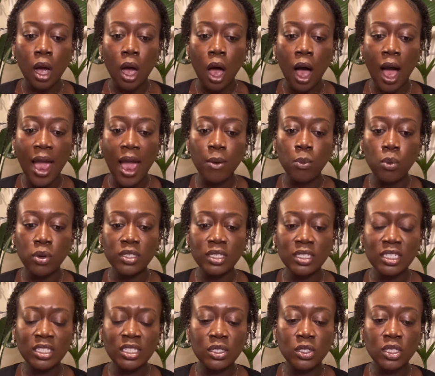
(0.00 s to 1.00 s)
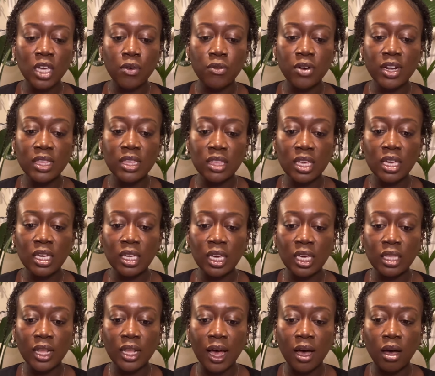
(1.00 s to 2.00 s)
I wasn't necessarily
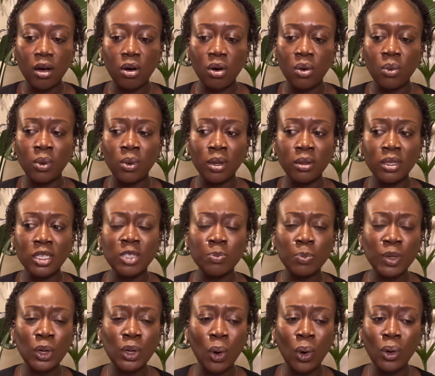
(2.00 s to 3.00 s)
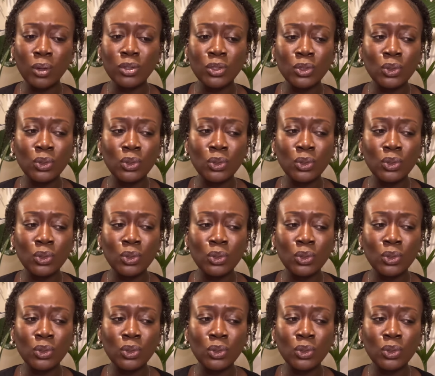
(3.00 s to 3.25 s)
thinking that, well, it's because